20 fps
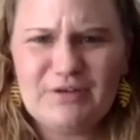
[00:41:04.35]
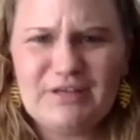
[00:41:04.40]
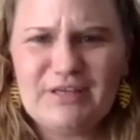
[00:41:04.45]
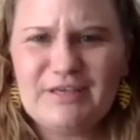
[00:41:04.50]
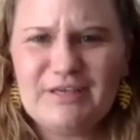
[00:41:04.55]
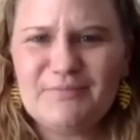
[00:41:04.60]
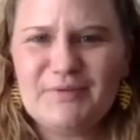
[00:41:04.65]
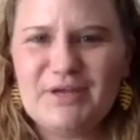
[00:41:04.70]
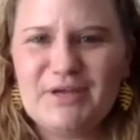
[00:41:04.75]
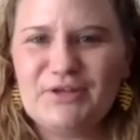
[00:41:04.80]

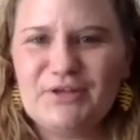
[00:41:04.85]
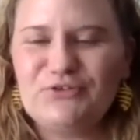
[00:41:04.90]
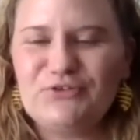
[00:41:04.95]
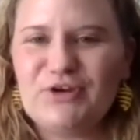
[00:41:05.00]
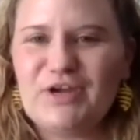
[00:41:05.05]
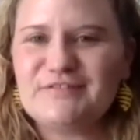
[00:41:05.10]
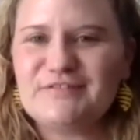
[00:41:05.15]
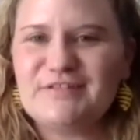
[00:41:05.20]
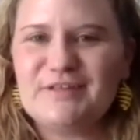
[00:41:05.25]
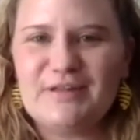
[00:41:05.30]
email
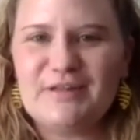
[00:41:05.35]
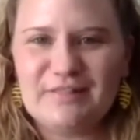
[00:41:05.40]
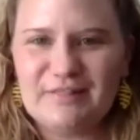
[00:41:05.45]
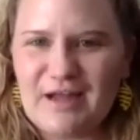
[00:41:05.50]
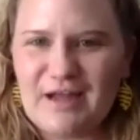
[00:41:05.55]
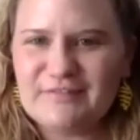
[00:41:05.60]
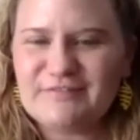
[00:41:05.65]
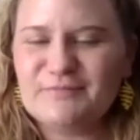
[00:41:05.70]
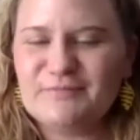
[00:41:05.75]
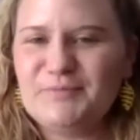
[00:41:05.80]
address that
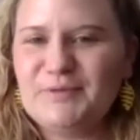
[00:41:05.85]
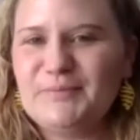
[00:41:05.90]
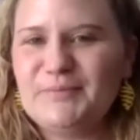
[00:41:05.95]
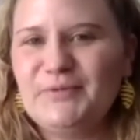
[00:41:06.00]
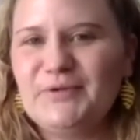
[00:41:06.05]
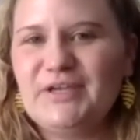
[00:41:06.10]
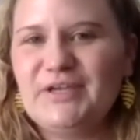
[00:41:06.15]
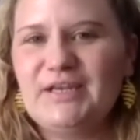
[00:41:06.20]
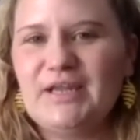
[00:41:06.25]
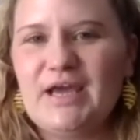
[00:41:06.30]
lots of people
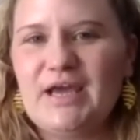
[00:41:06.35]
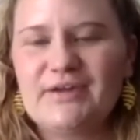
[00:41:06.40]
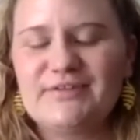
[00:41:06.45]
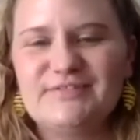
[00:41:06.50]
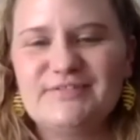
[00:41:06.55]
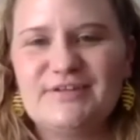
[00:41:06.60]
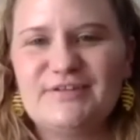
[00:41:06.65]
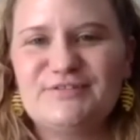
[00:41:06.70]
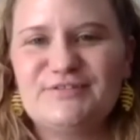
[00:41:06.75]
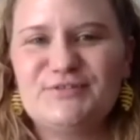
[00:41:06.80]
can
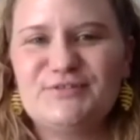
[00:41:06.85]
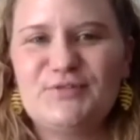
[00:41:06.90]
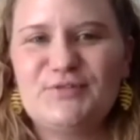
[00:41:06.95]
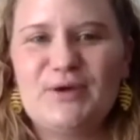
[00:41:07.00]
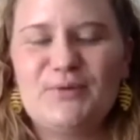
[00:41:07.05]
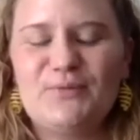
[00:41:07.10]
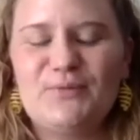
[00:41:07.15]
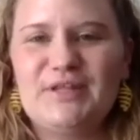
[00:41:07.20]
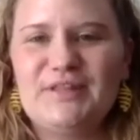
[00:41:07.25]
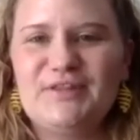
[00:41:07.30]
access, so that
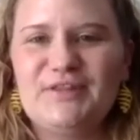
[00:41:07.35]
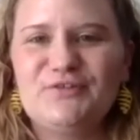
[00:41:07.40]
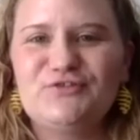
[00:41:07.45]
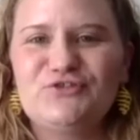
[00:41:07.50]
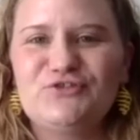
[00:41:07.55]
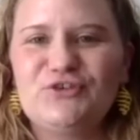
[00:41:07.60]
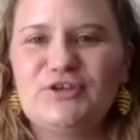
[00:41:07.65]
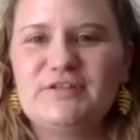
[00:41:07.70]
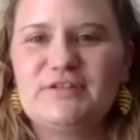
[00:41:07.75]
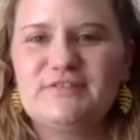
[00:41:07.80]
when there's
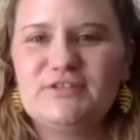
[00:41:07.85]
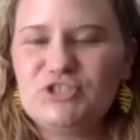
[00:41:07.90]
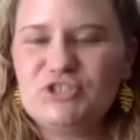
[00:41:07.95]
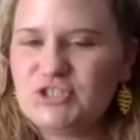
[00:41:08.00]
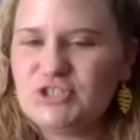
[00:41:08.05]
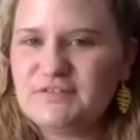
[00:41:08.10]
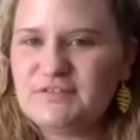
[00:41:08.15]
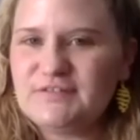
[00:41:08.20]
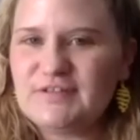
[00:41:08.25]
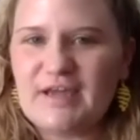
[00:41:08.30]

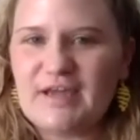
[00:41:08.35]
transitions,